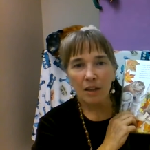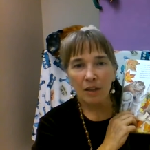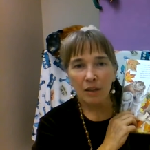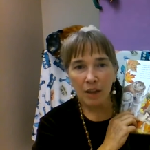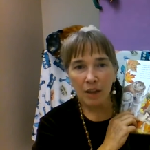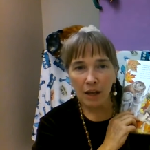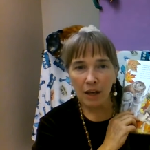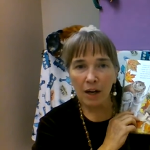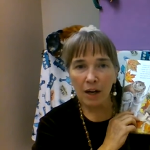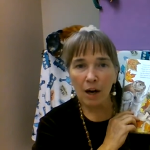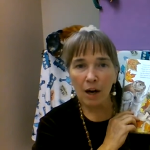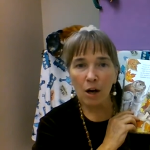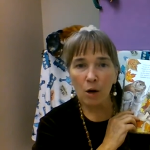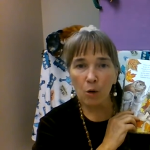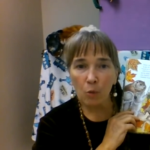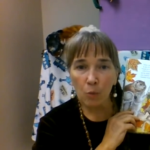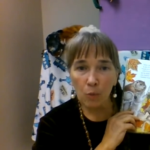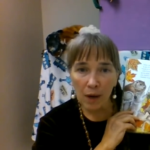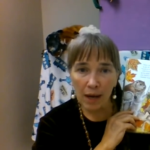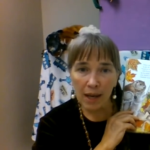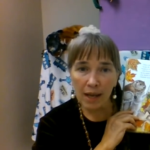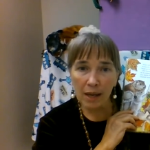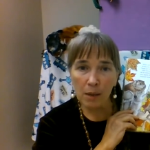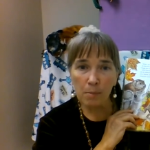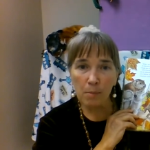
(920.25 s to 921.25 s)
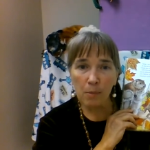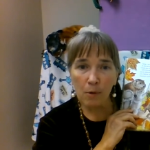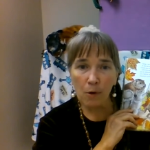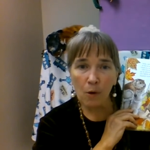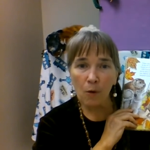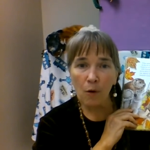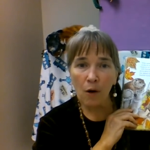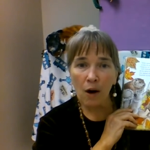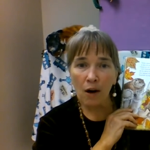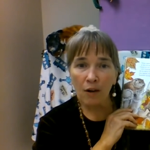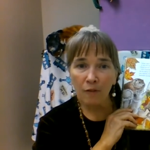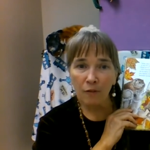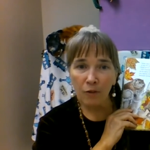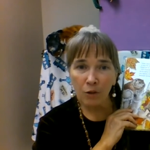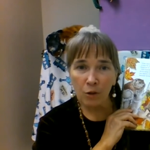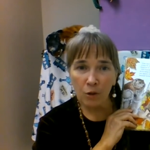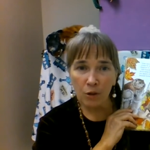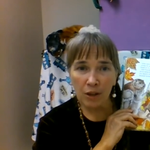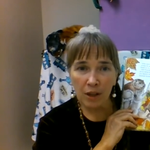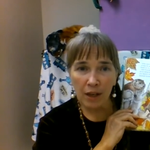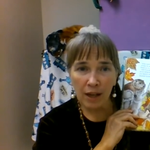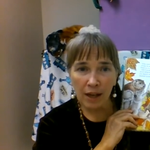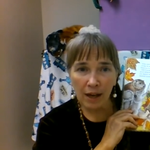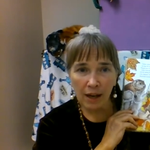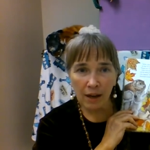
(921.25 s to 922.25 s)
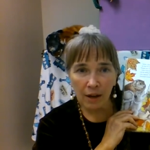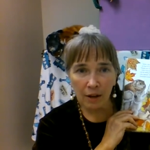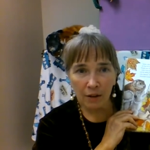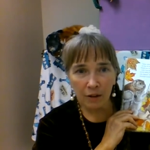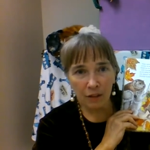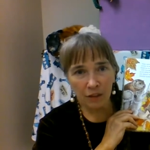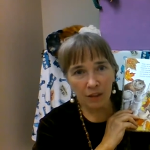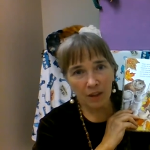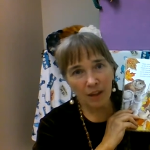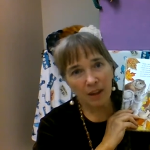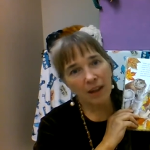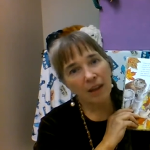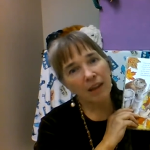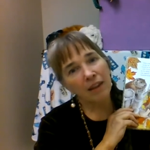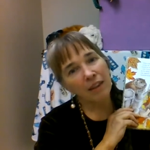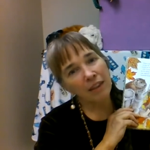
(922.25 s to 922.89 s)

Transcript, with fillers: that are a rainbow of good health,